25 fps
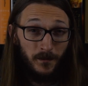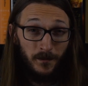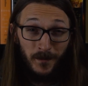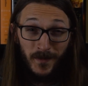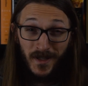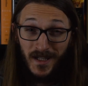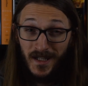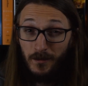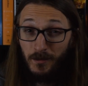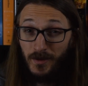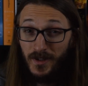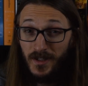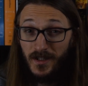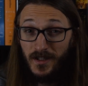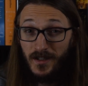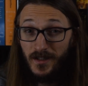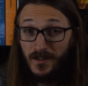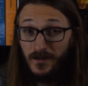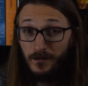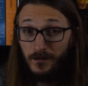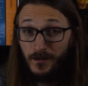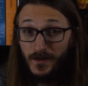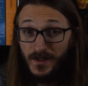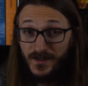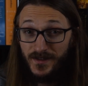
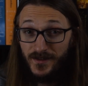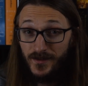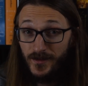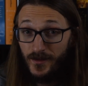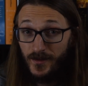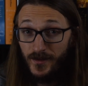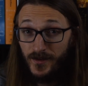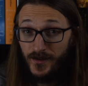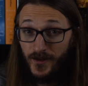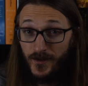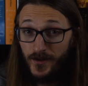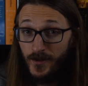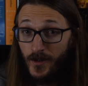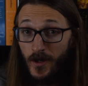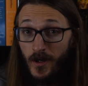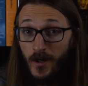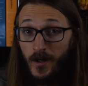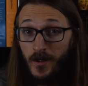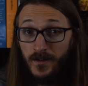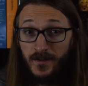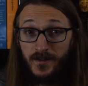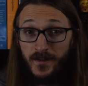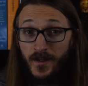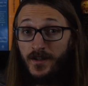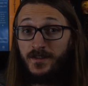maybe Mr.
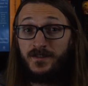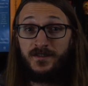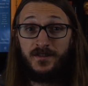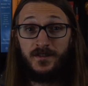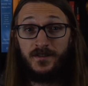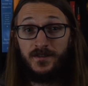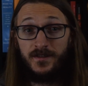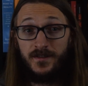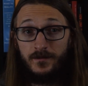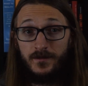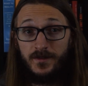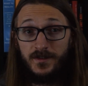DeLonge doesn't.